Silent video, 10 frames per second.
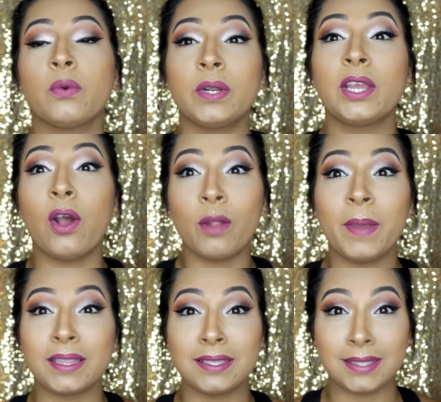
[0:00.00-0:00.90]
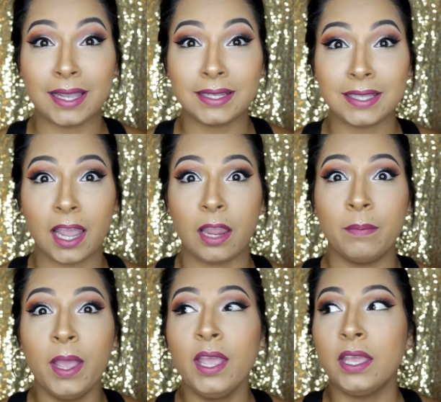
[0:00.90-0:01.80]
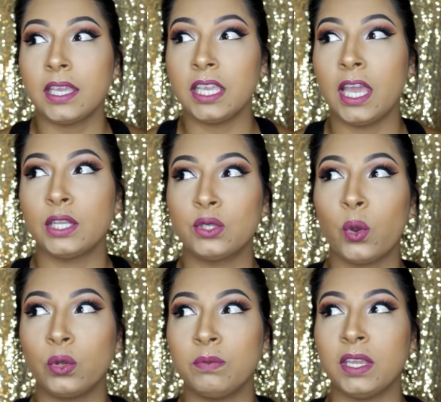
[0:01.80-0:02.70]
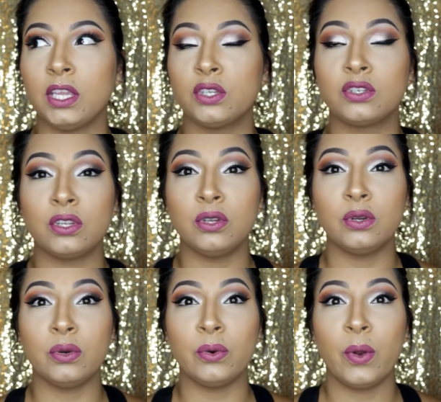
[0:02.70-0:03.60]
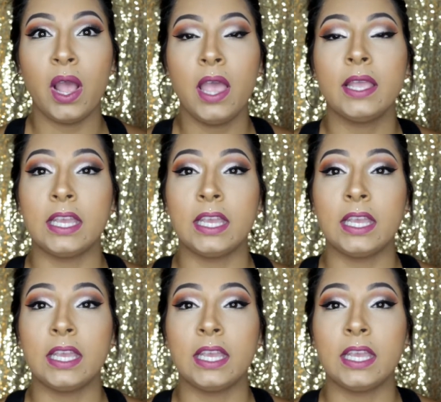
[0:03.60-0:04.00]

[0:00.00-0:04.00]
So when I called back the second time, he had told me to